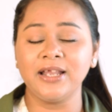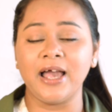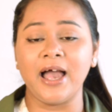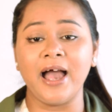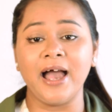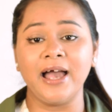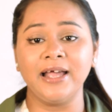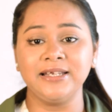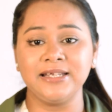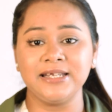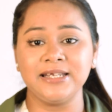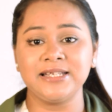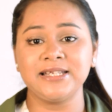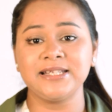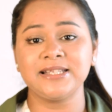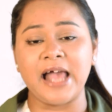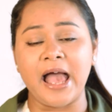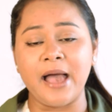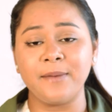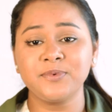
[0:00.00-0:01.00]
and it
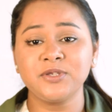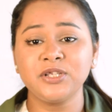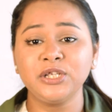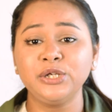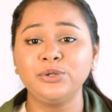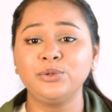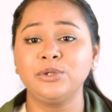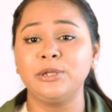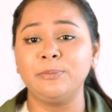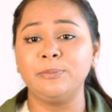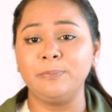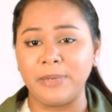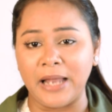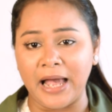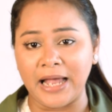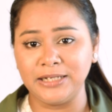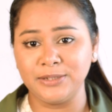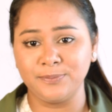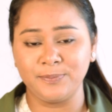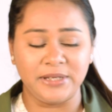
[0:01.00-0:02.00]
is absolutely
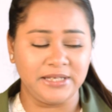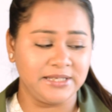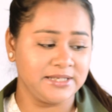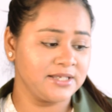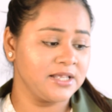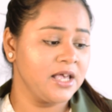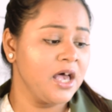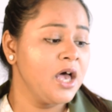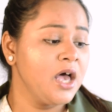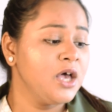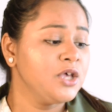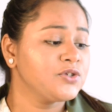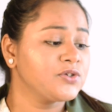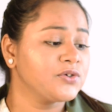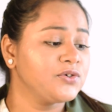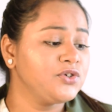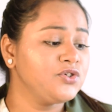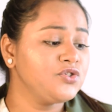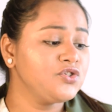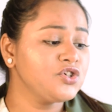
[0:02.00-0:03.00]
plant-based, so
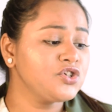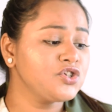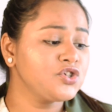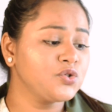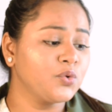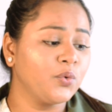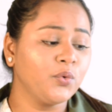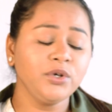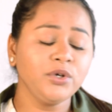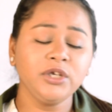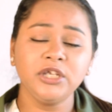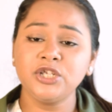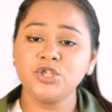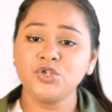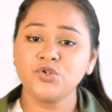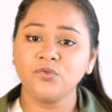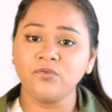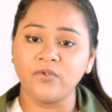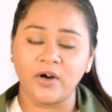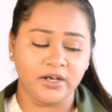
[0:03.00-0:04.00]
you just don't need
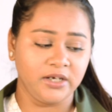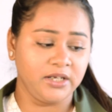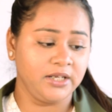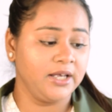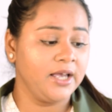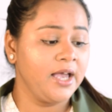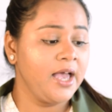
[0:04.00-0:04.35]
to worry.